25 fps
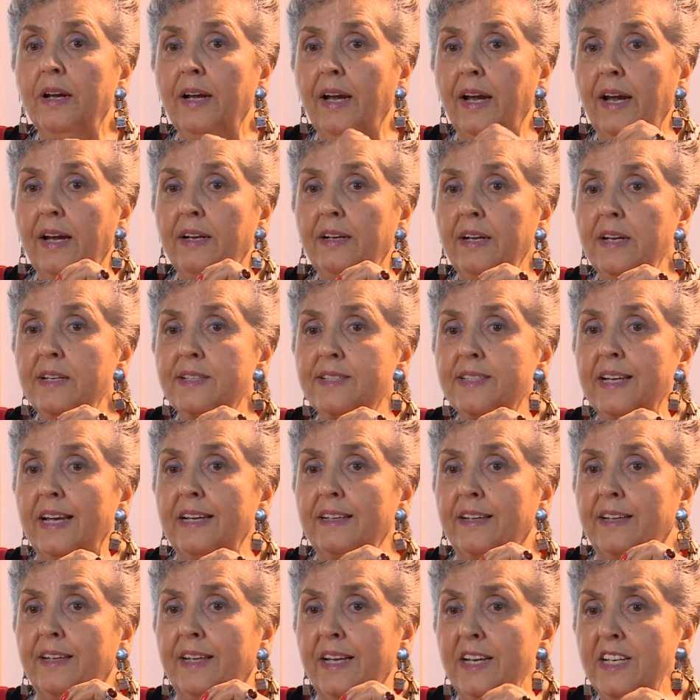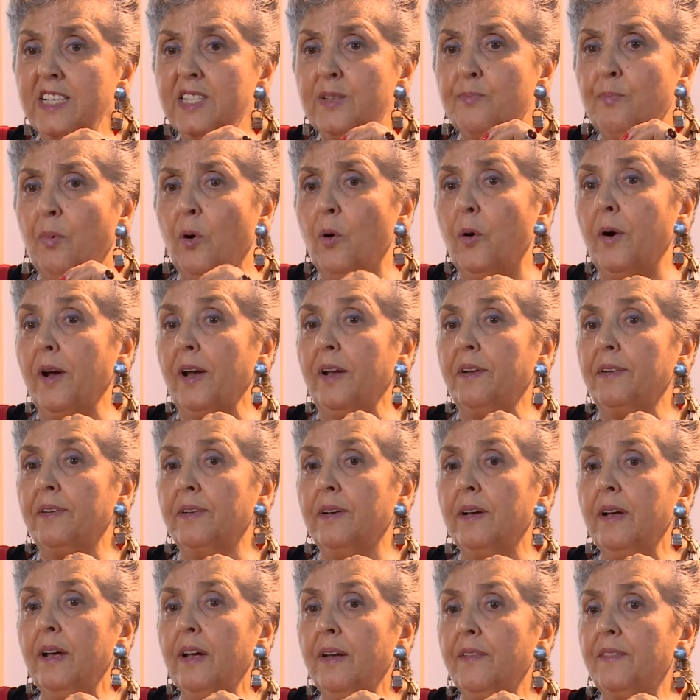It is at this point
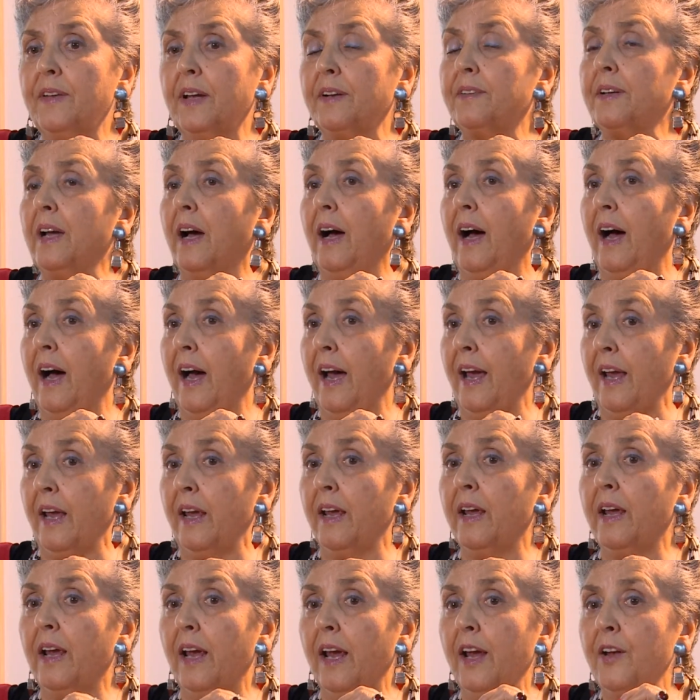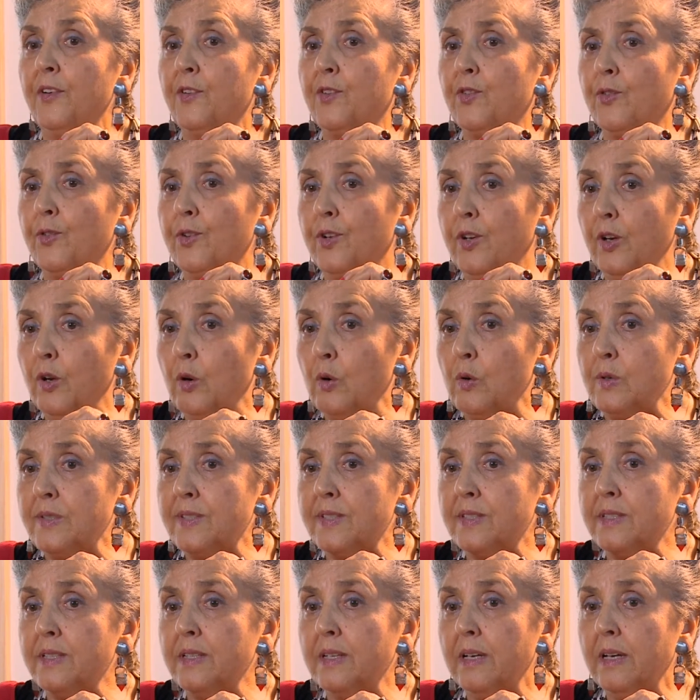that I
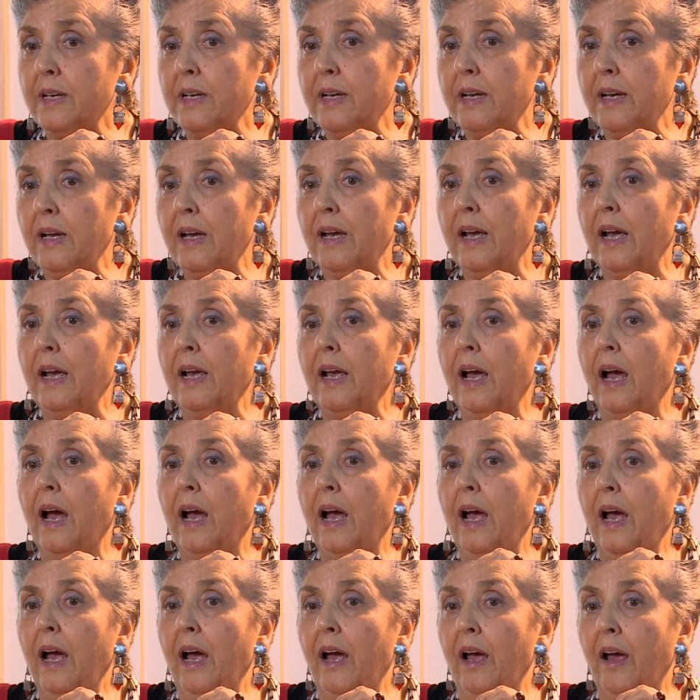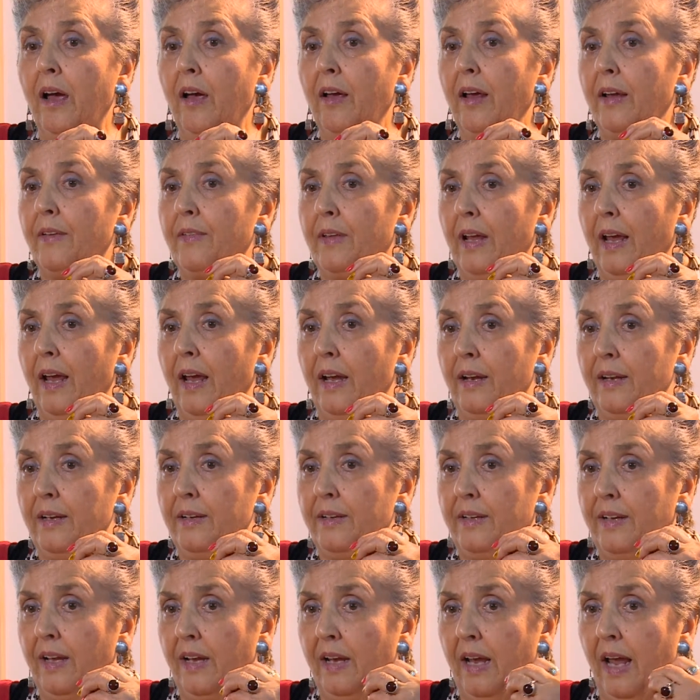introduce a
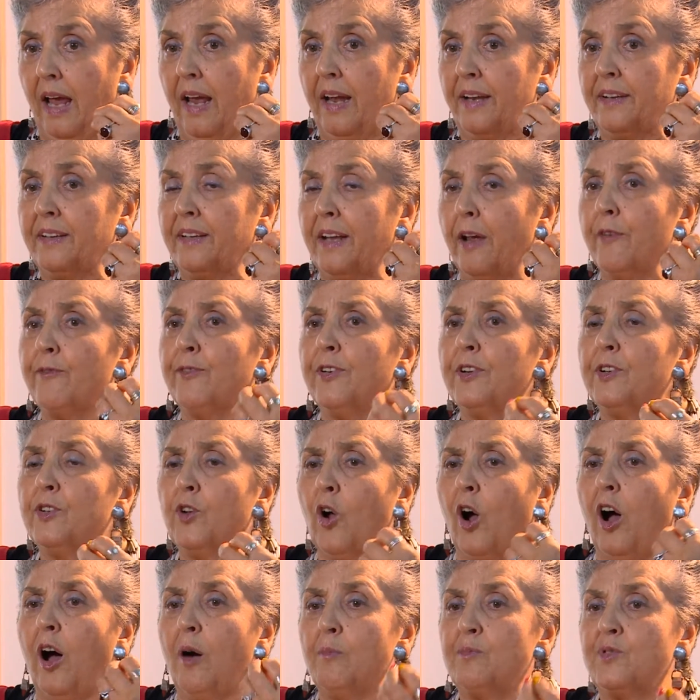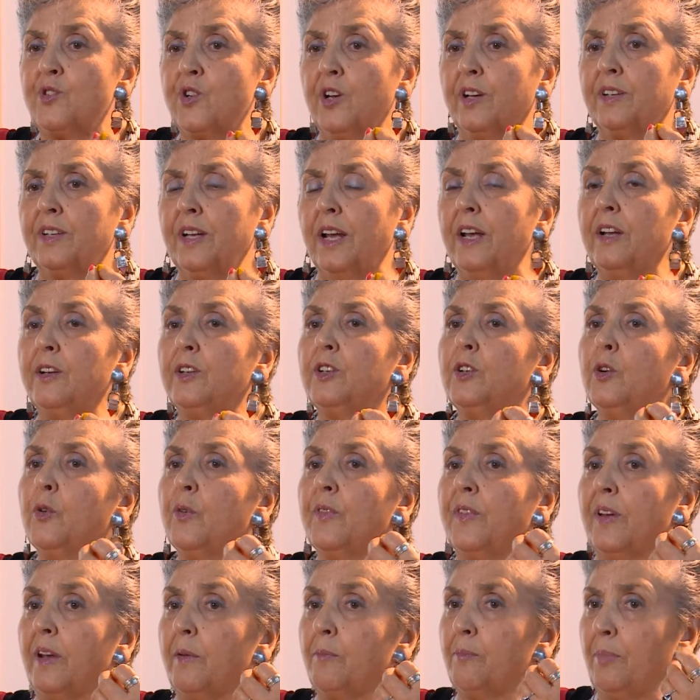different object into
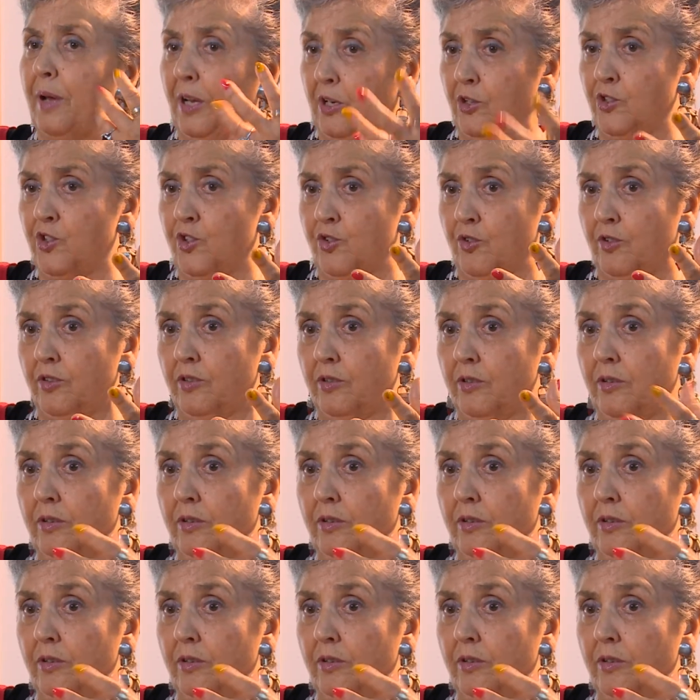the picture.